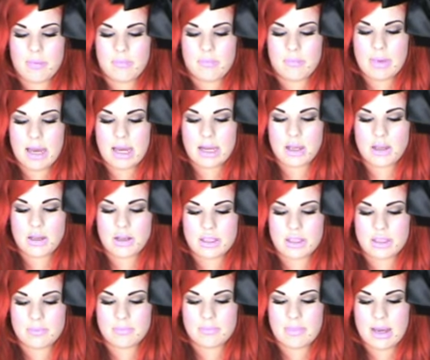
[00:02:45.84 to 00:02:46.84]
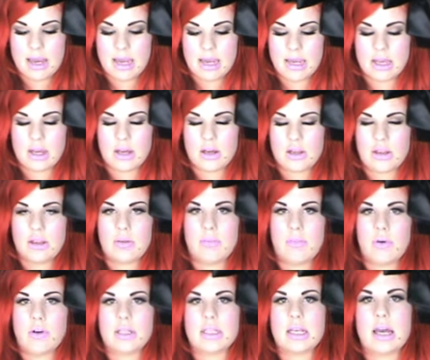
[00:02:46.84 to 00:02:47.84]
MAC used to make the
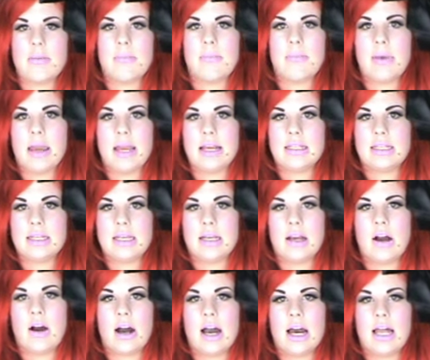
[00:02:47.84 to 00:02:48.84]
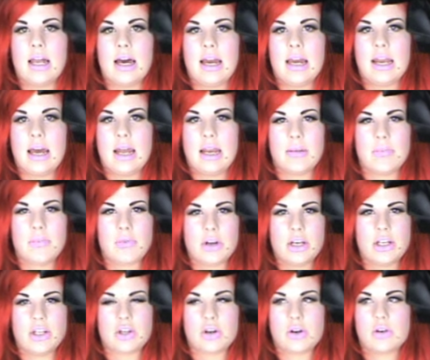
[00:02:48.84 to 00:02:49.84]
most amazing highlight, and I'm
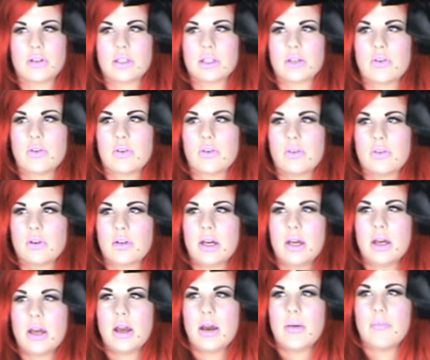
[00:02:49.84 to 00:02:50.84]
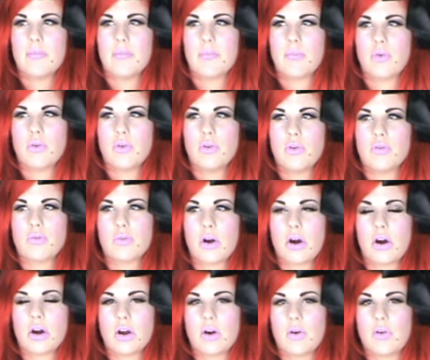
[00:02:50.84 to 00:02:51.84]
pretty sure it was called Moon
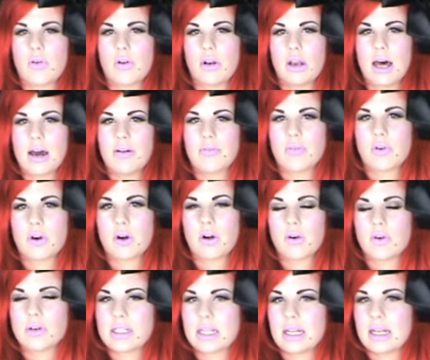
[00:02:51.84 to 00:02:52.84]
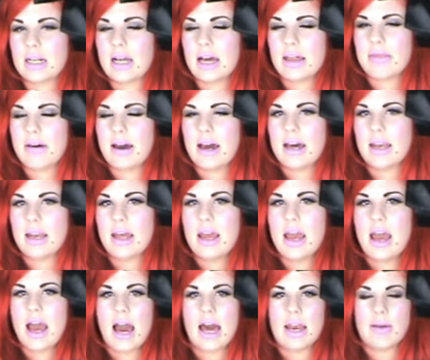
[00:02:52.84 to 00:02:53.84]
Rock or Love Rock or something like that,
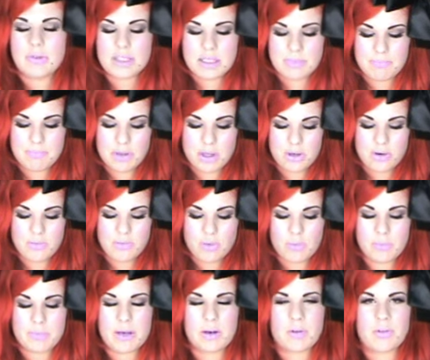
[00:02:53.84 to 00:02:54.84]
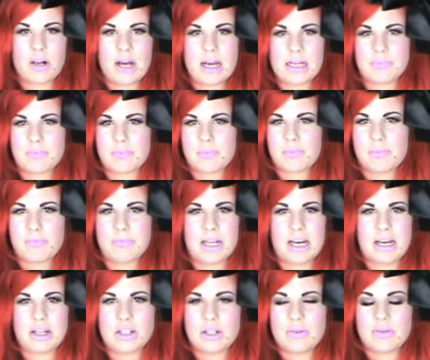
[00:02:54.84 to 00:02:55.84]
and it was a beautiful mineralized blush.